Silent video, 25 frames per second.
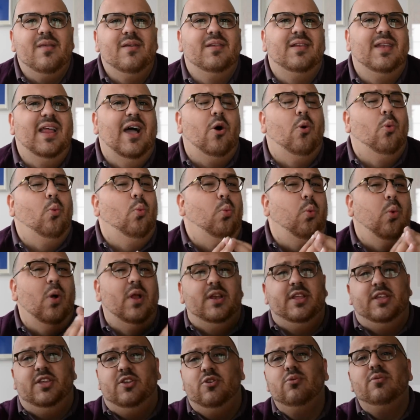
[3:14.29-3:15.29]
Now,
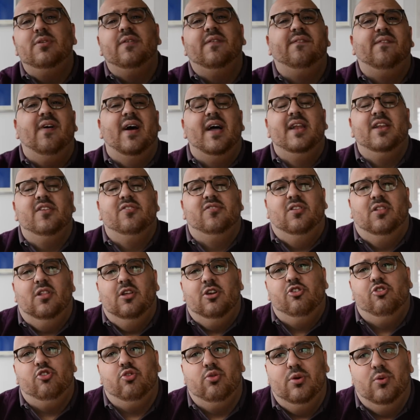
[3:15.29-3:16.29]
what you define as a
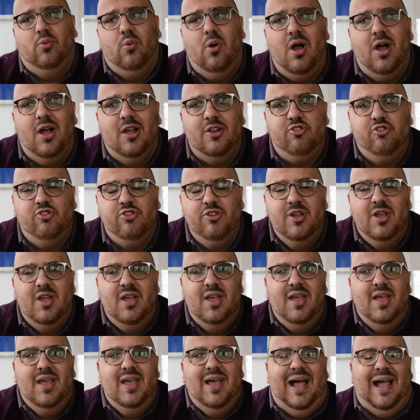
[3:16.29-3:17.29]
luxury watch,
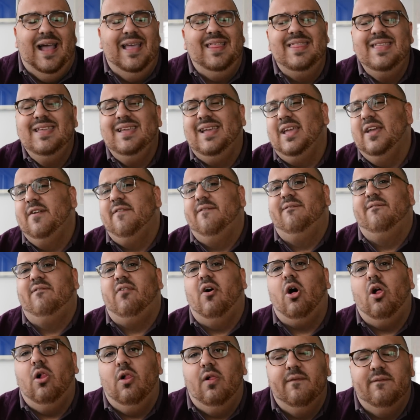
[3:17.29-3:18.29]
I think,
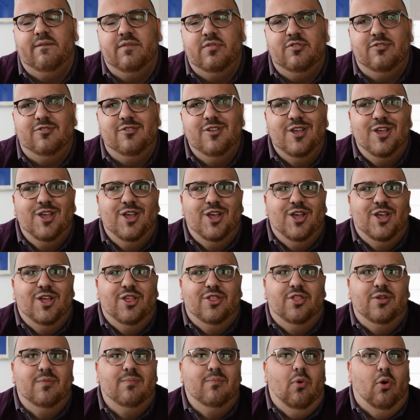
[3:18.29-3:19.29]
evolves
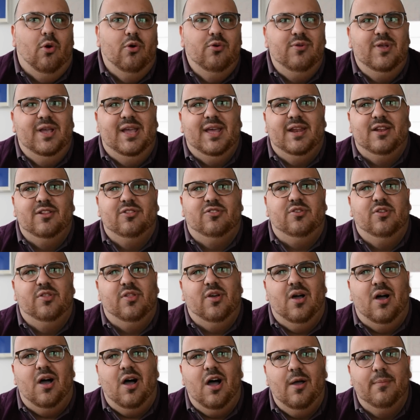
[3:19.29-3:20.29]
the more you get into
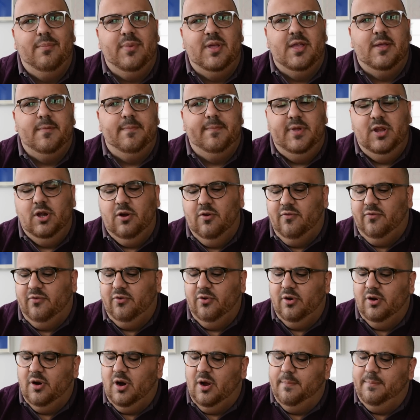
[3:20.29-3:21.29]
the hobby. You know,
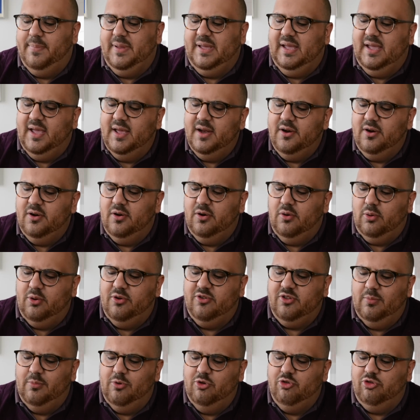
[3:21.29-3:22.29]
for a beginner or
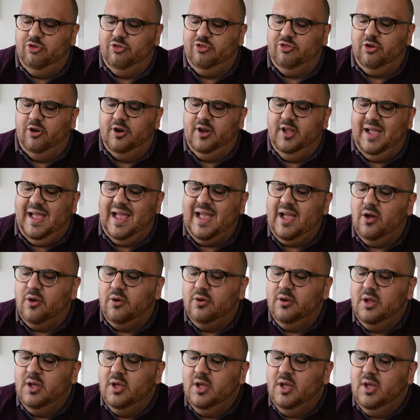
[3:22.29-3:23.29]
someone just starting
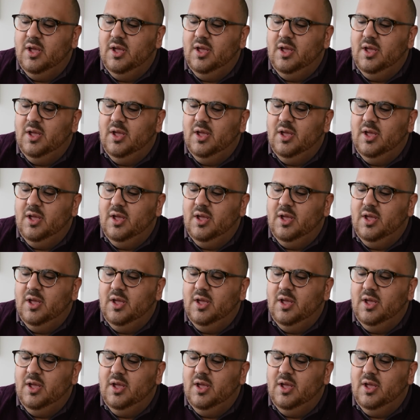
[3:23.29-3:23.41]
out,